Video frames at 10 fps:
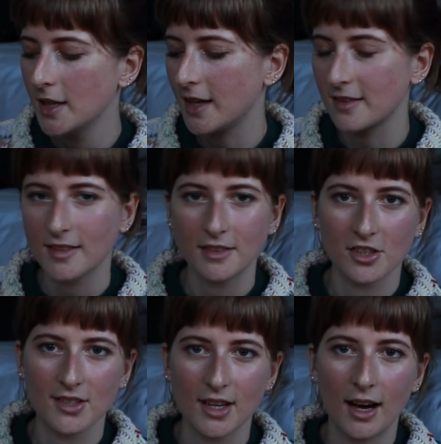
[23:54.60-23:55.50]
that's
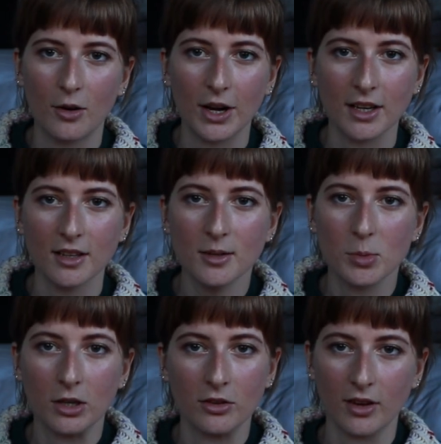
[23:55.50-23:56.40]
just how I knit,
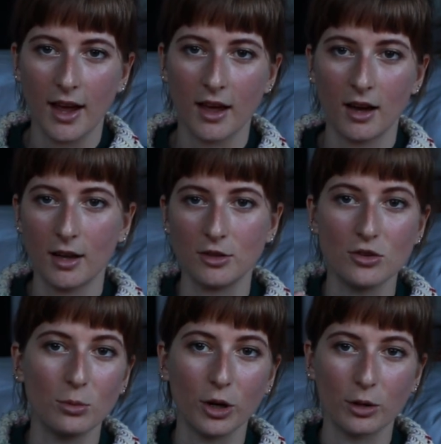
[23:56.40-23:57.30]
because I
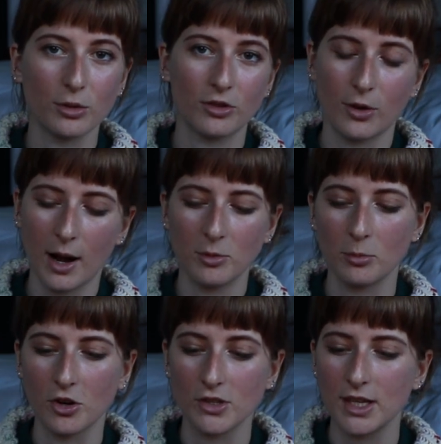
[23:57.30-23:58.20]
do work with scraps
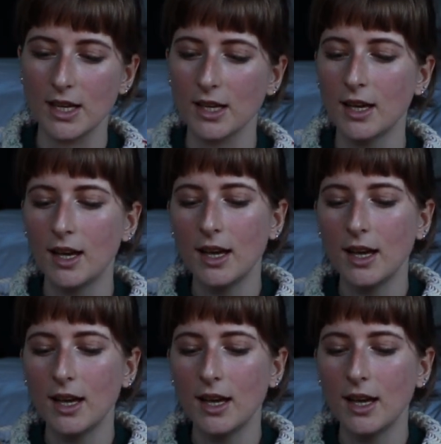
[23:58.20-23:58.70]
mostly,